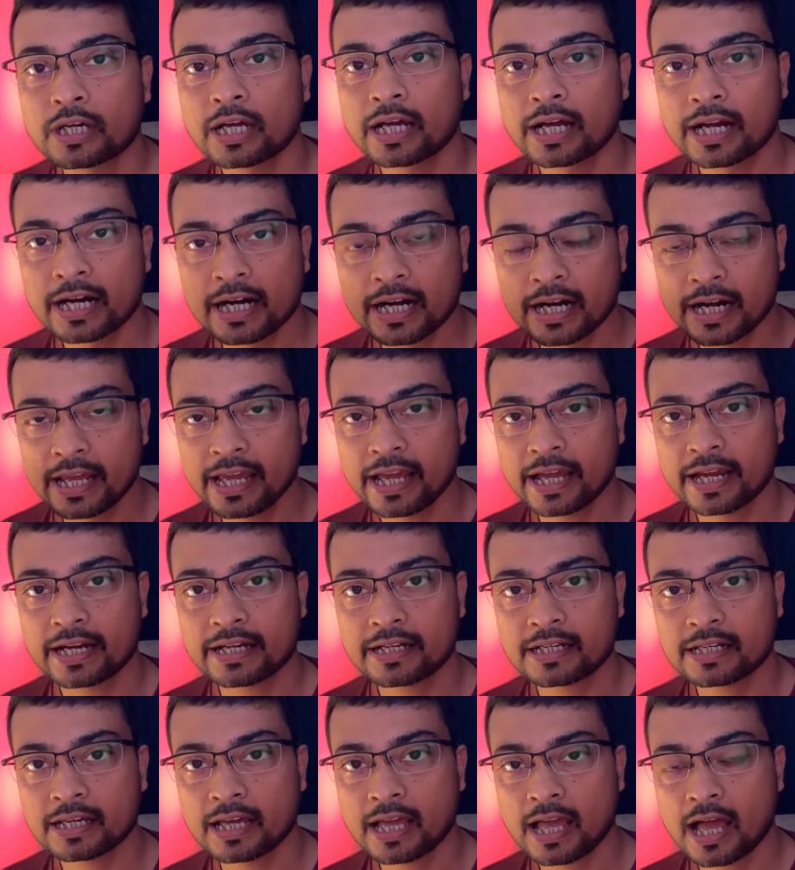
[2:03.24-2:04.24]
create
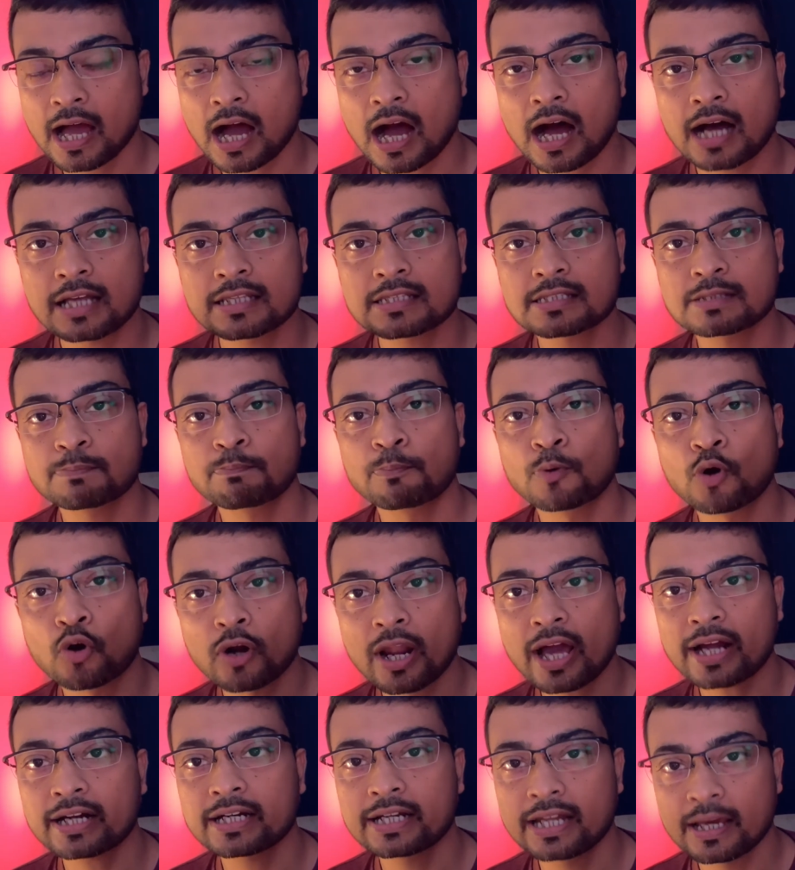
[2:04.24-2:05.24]
a
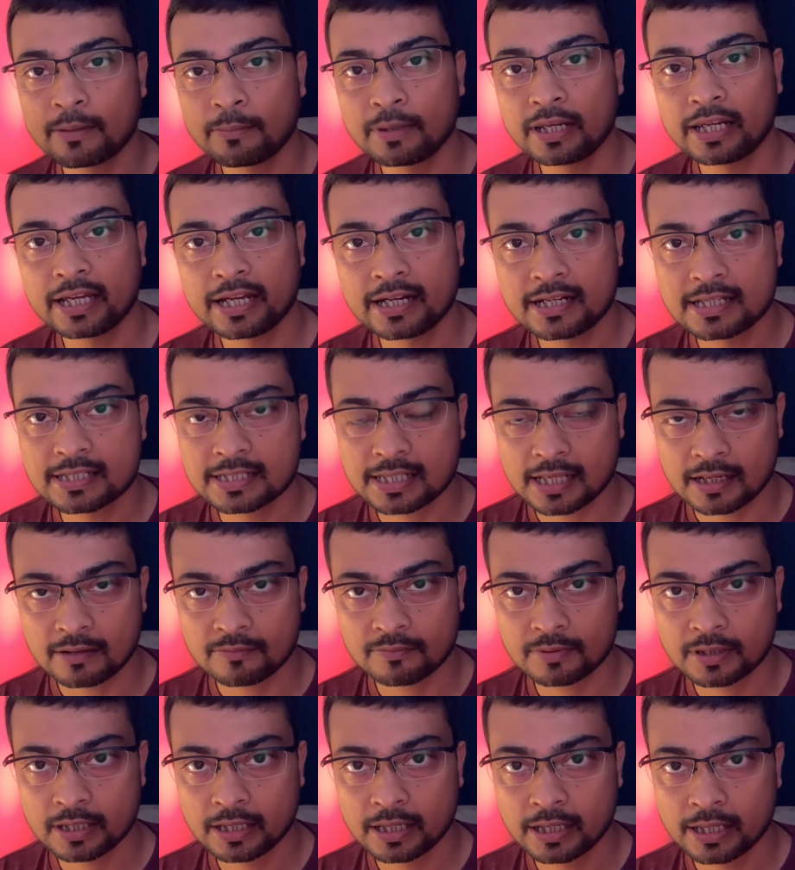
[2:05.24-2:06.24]
product table itself.
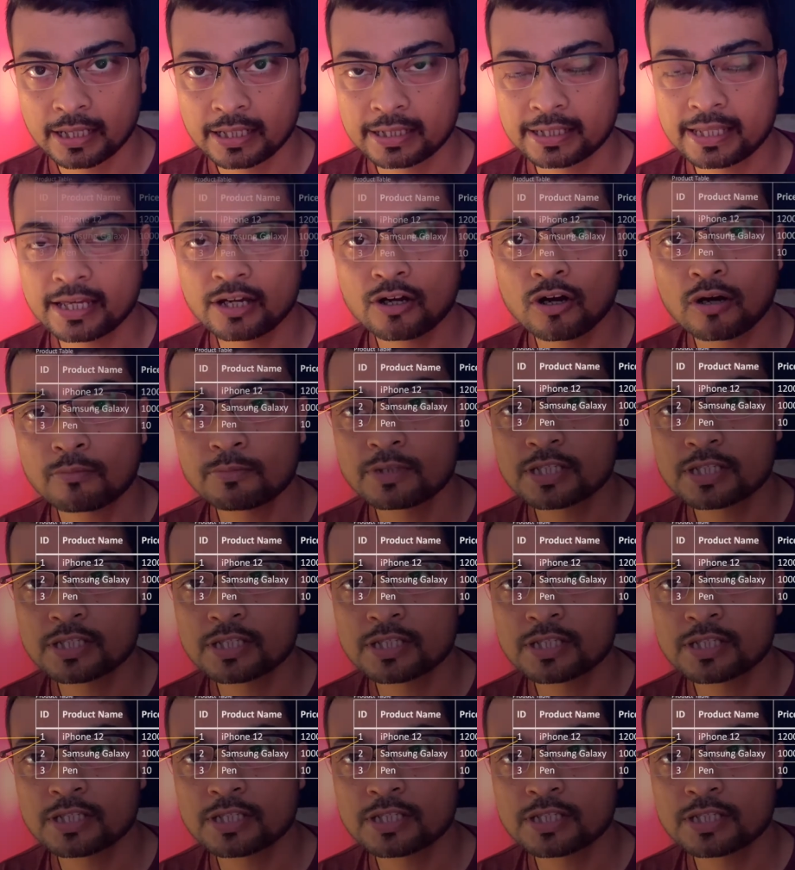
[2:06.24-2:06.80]
Think of this